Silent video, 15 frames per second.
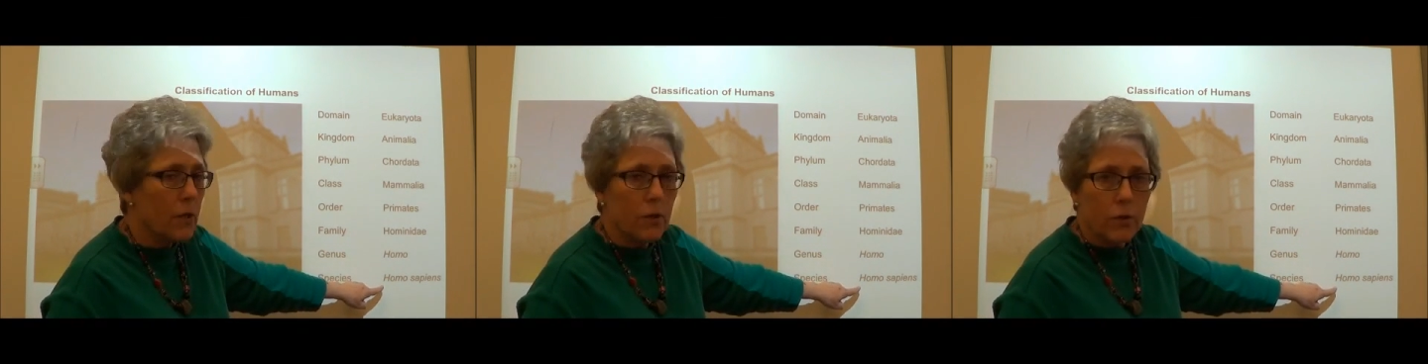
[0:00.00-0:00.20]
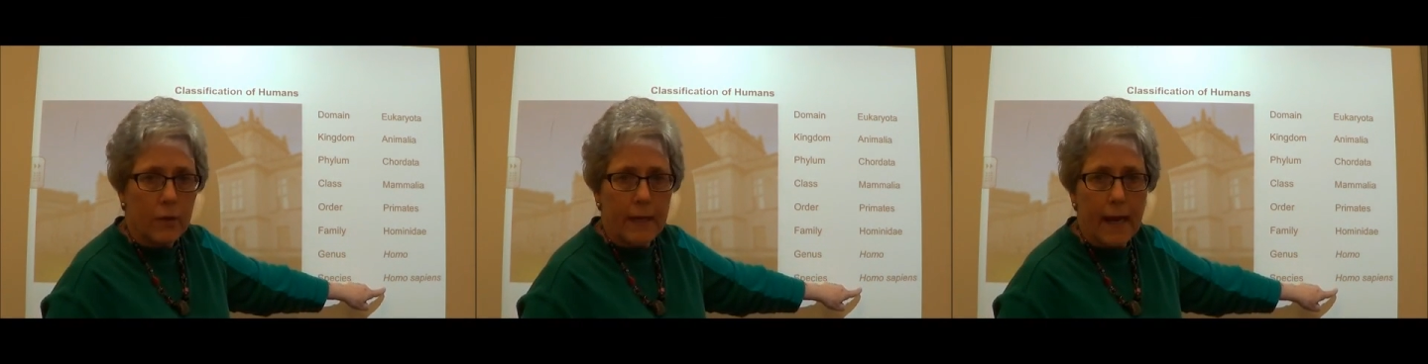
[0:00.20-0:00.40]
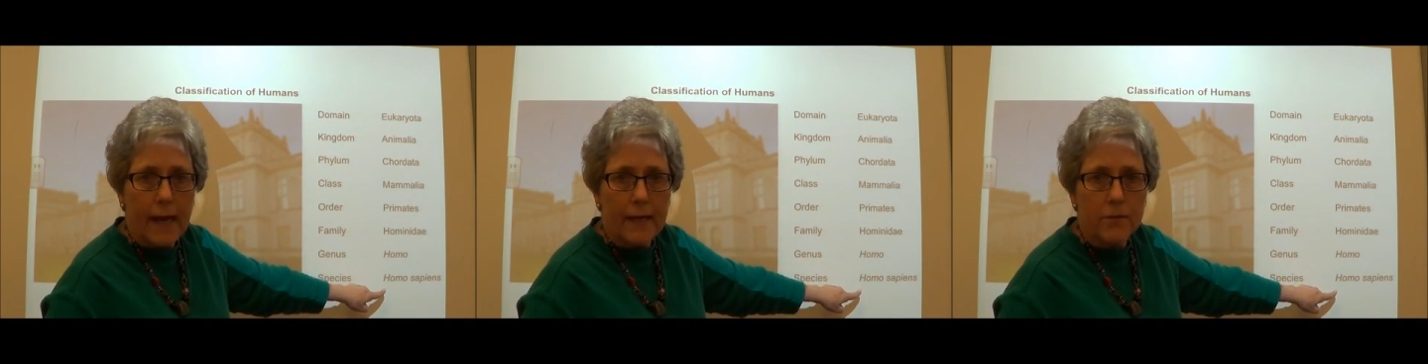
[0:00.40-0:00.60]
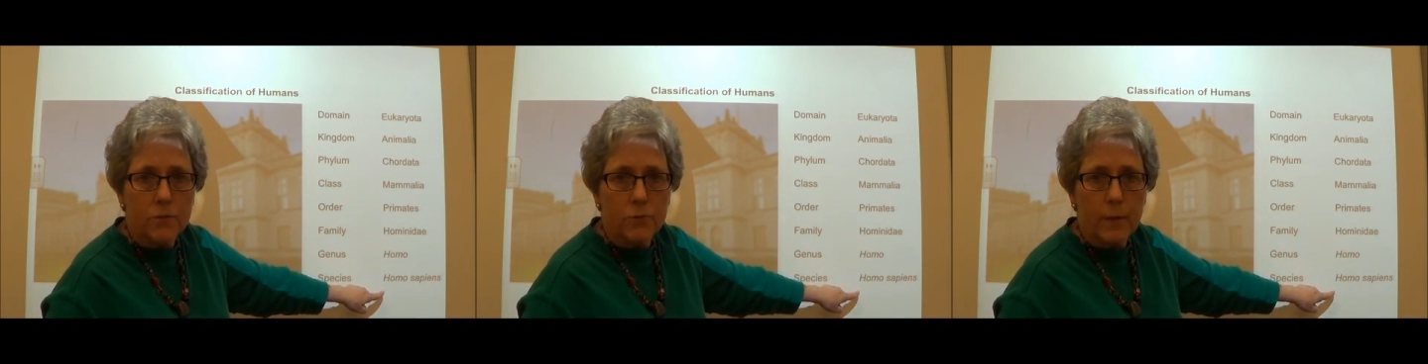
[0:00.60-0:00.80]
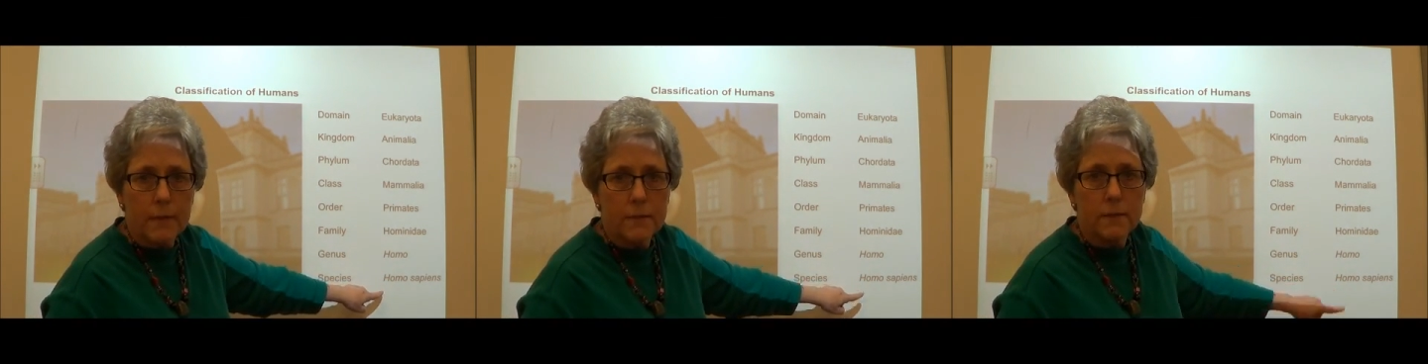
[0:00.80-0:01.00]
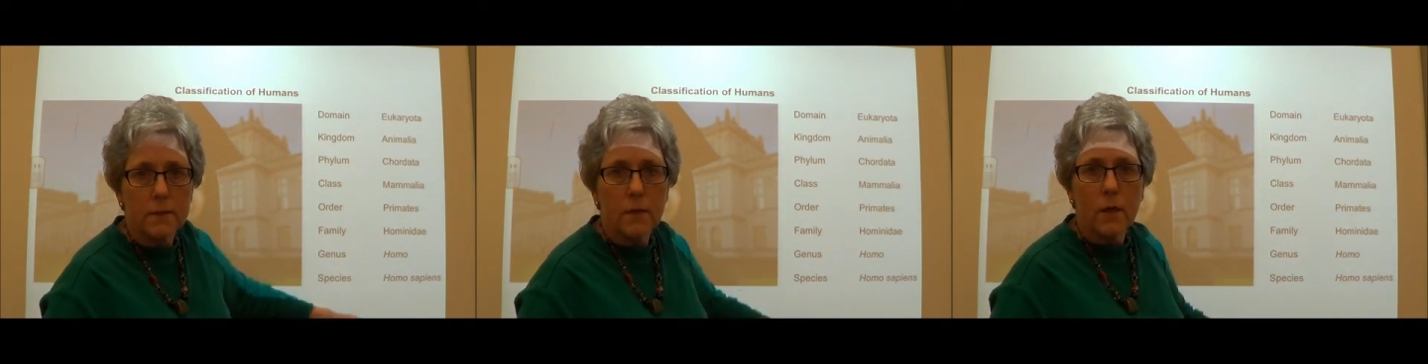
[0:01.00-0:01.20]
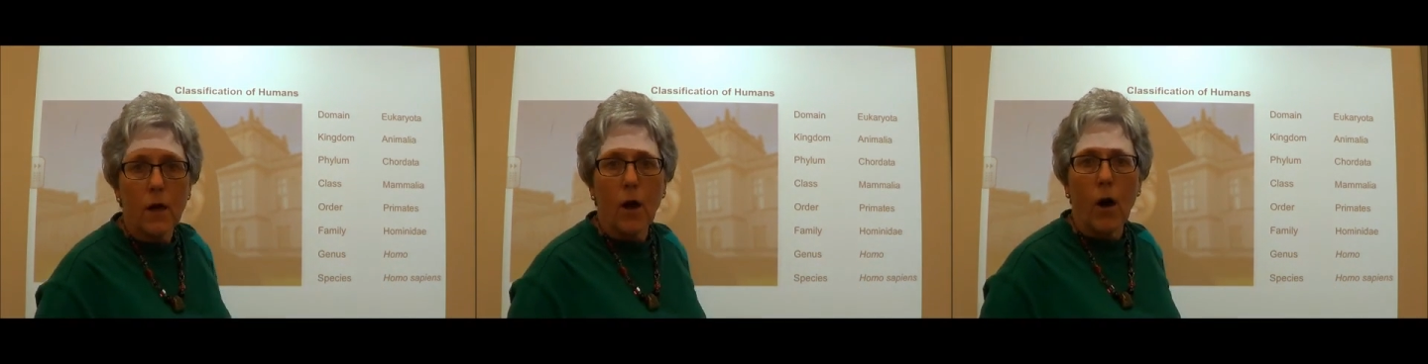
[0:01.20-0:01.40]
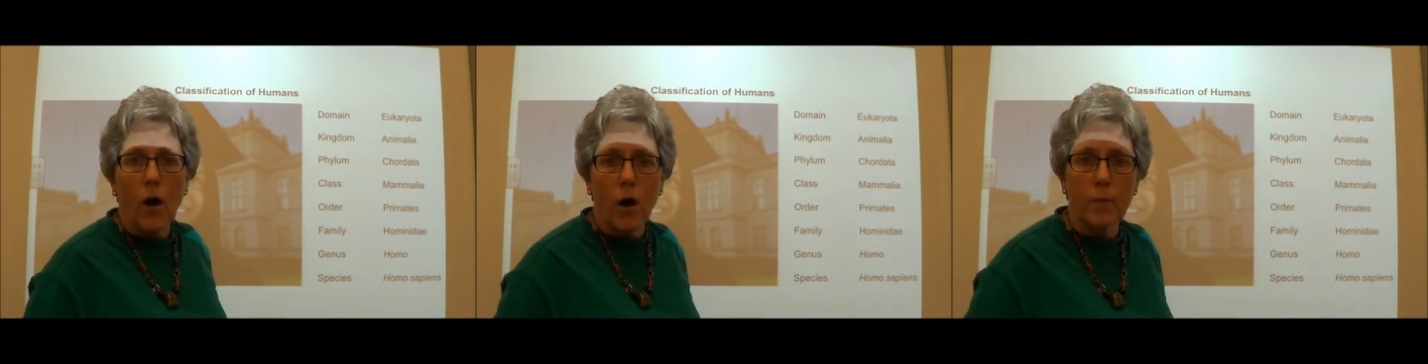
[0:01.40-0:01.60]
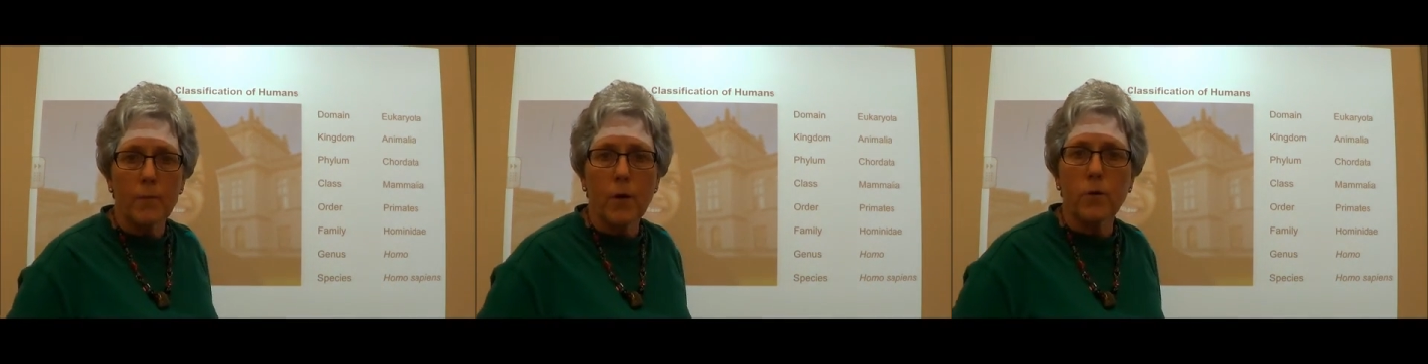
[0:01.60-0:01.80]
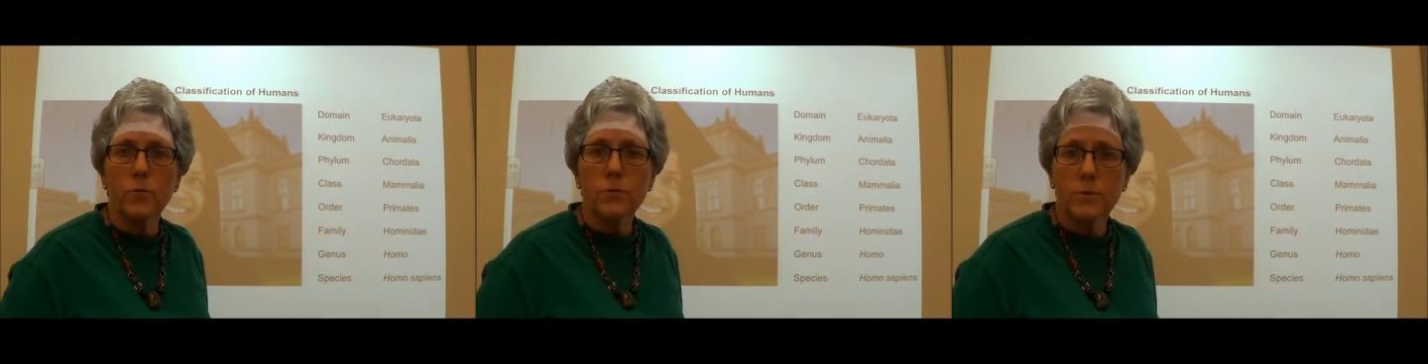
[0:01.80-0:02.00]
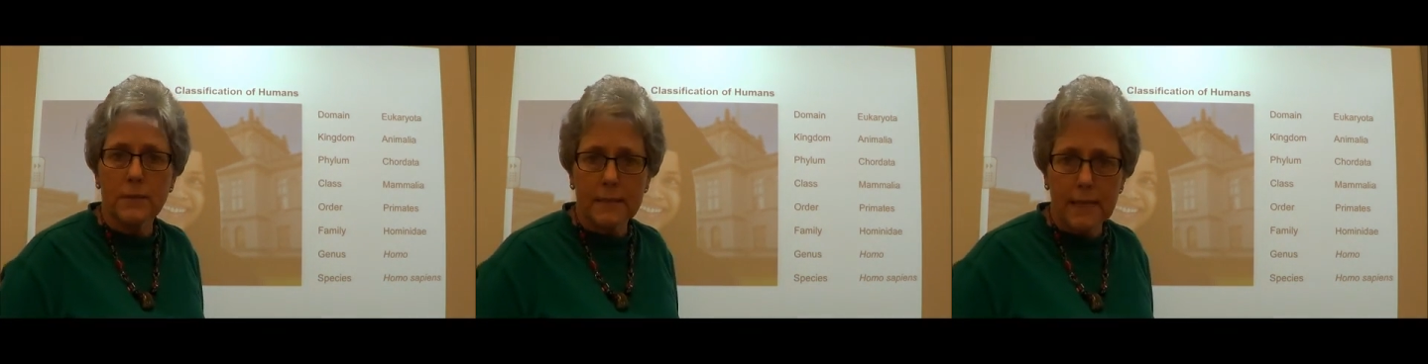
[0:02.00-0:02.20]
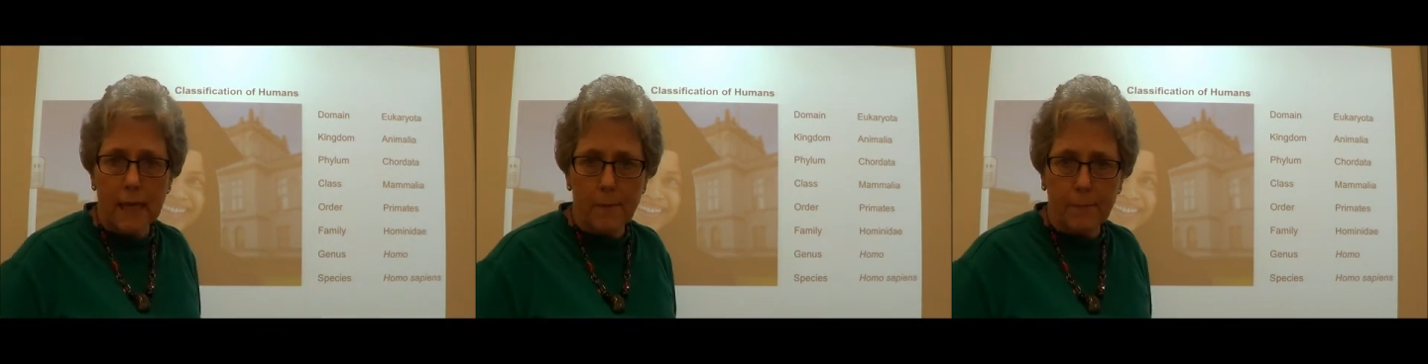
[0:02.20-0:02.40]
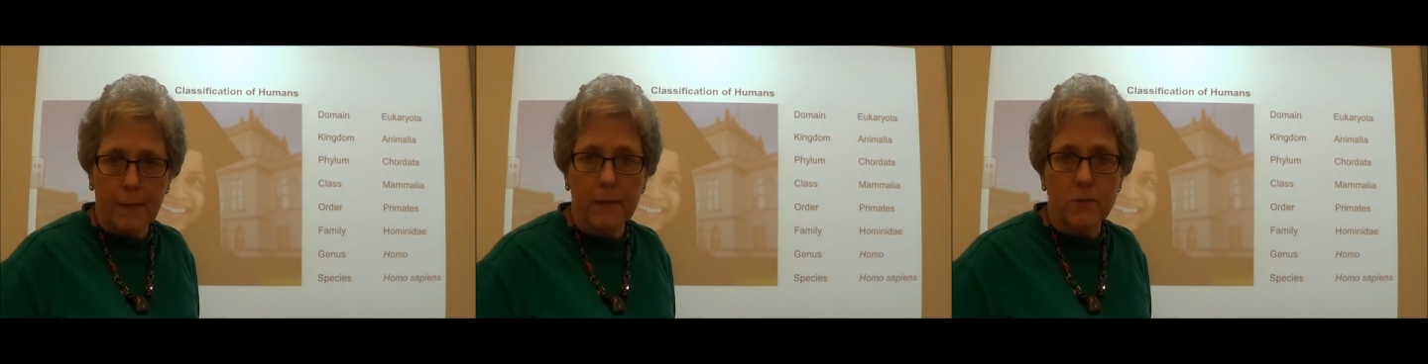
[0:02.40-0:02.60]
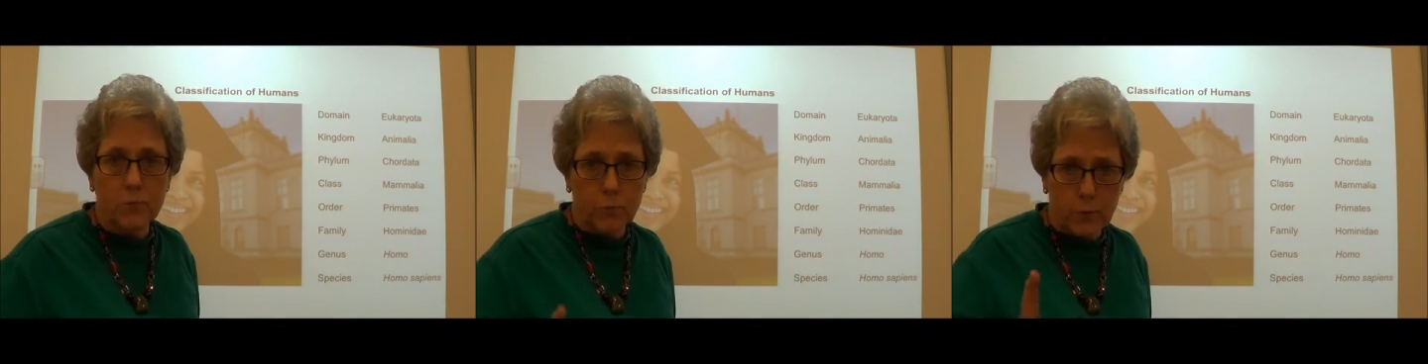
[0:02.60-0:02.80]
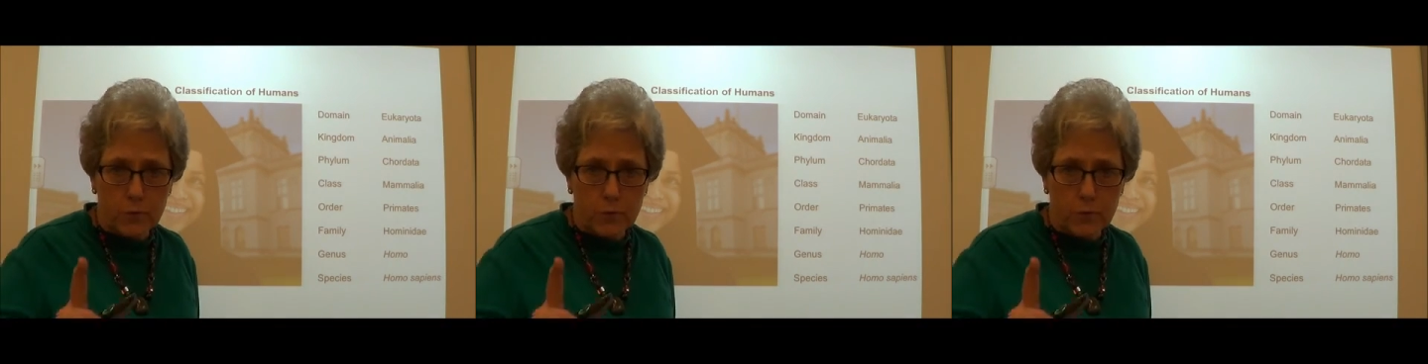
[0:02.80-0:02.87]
look how it's written, Homo sapiens.